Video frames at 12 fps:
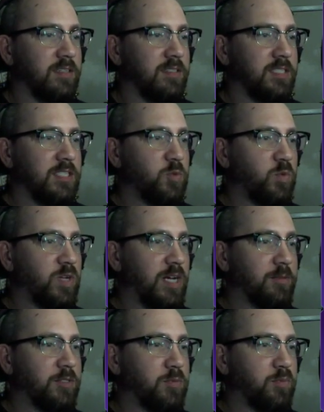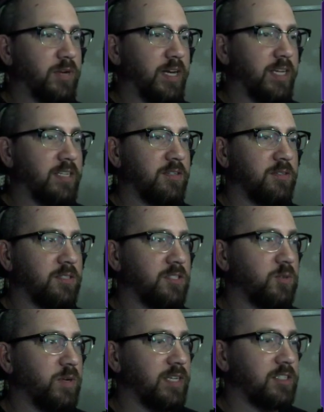This is when I was brand new to
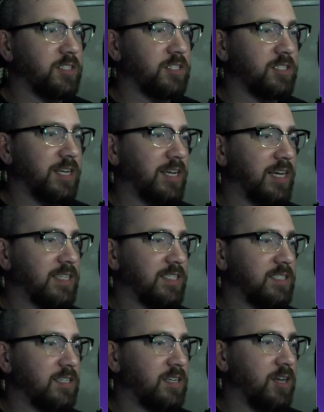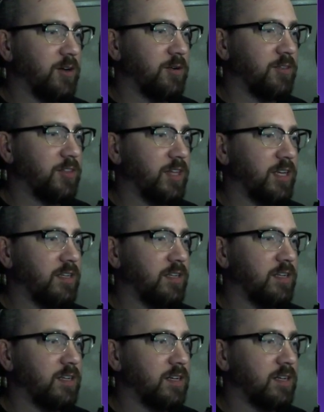Twitch, and I didn't know that
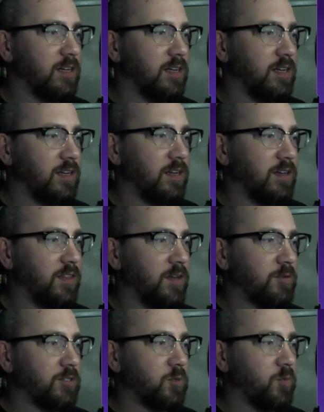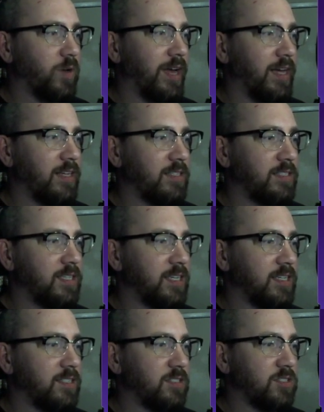there was a way to
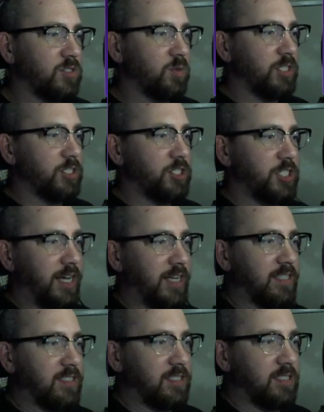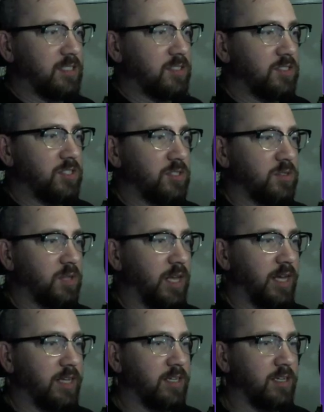get Twitch chat to do,
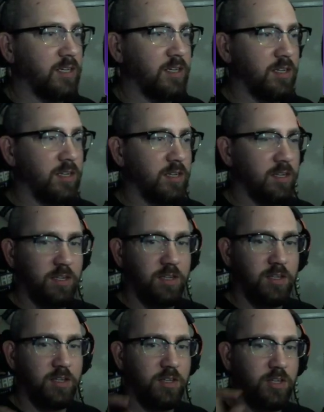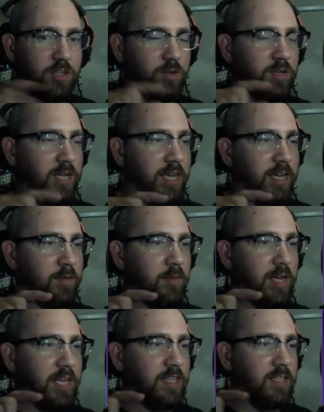like, your name
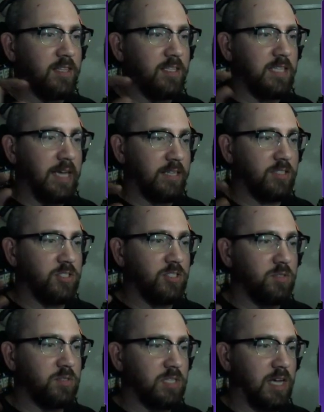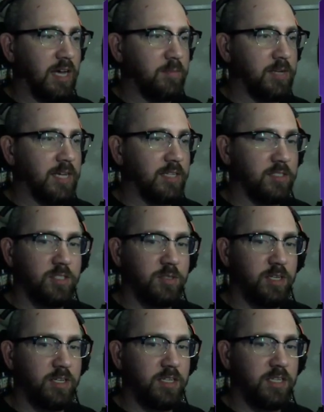and then the text you type next to
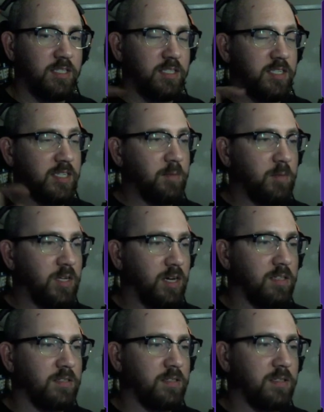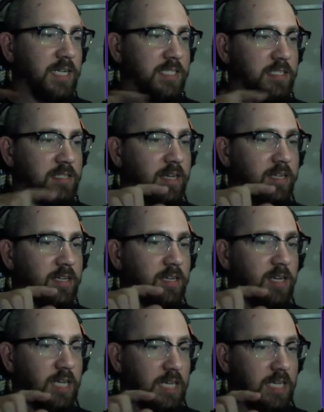it in the same color as, like,
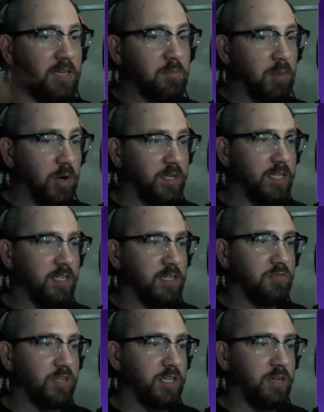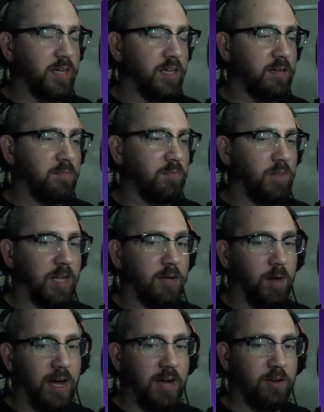emoting in a video game, like
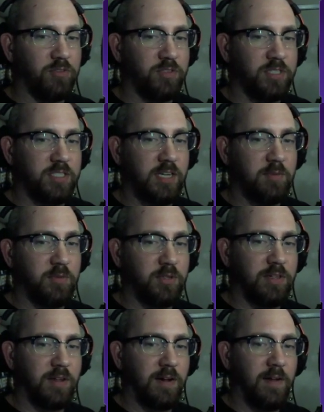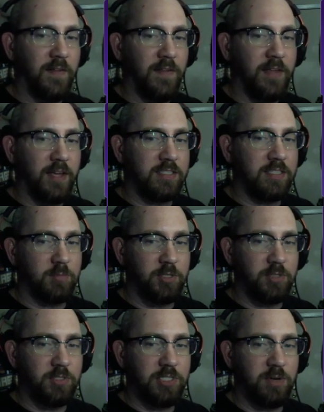WoW, for example. And some
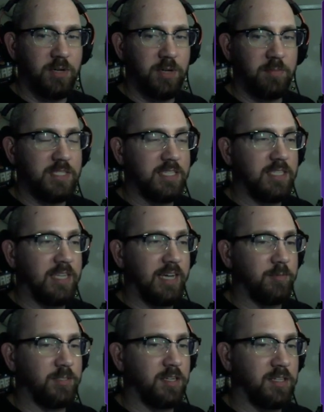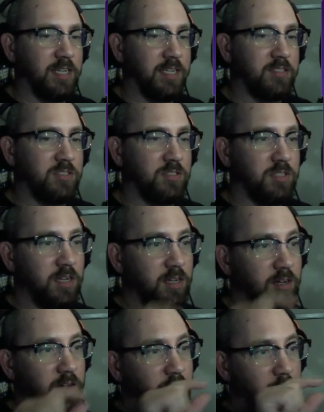dude showed up and did that and was all like
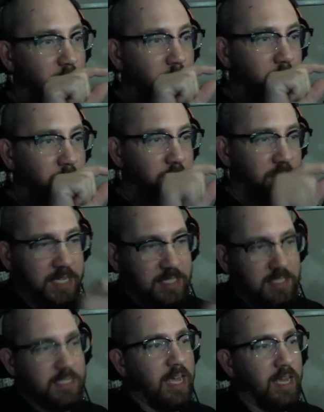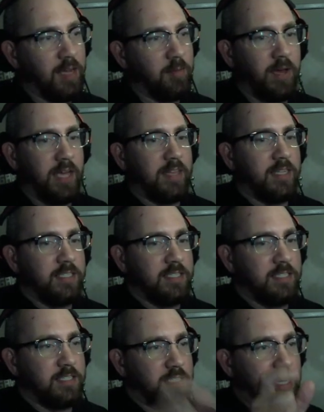his name, and then he
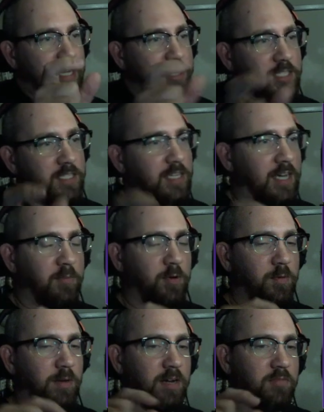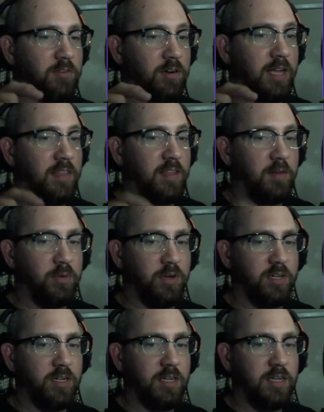did /EM or whatever, and then
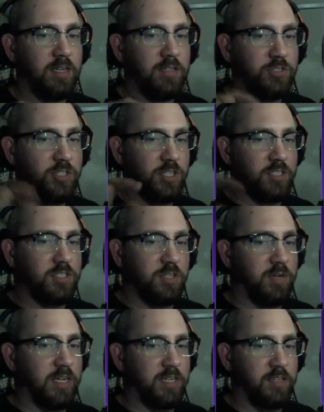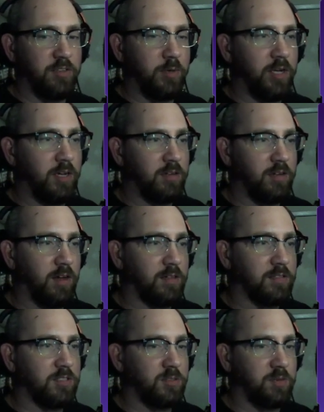put just donated
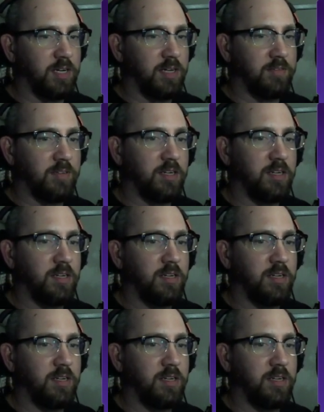$300 or whatever.